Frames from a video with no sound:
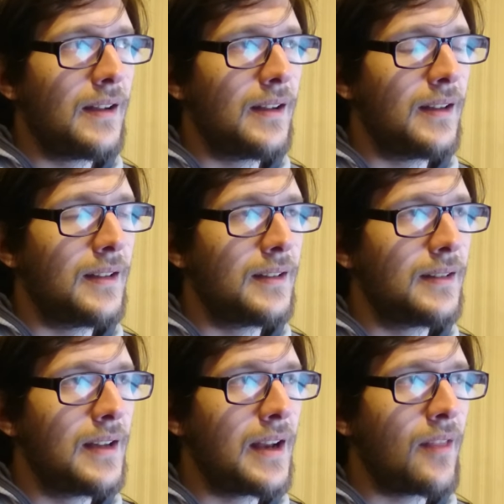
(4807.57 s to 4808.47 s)
uh,
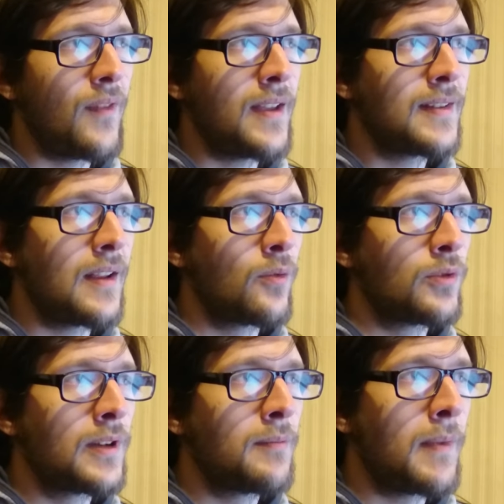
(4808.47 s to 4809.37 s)
an advice I
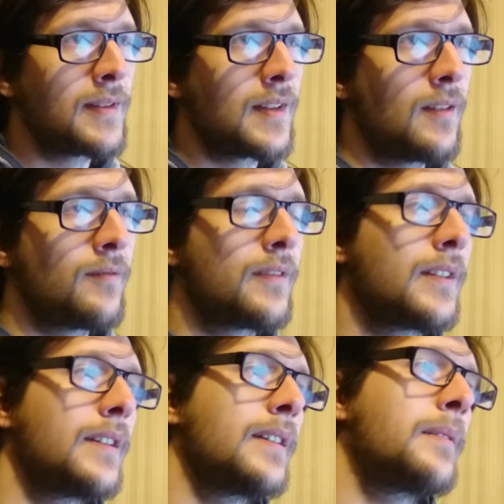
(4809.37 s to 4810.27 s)
would give myself
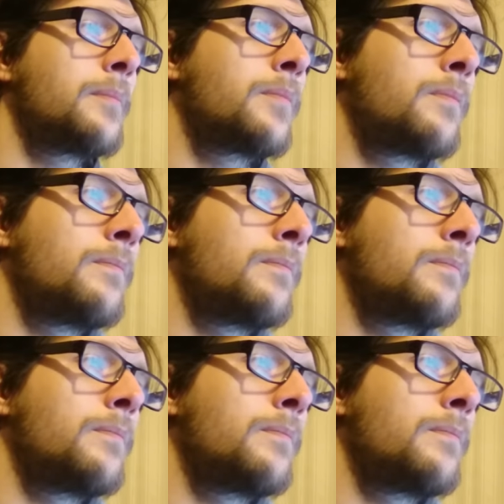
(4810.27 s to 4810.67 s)
uh,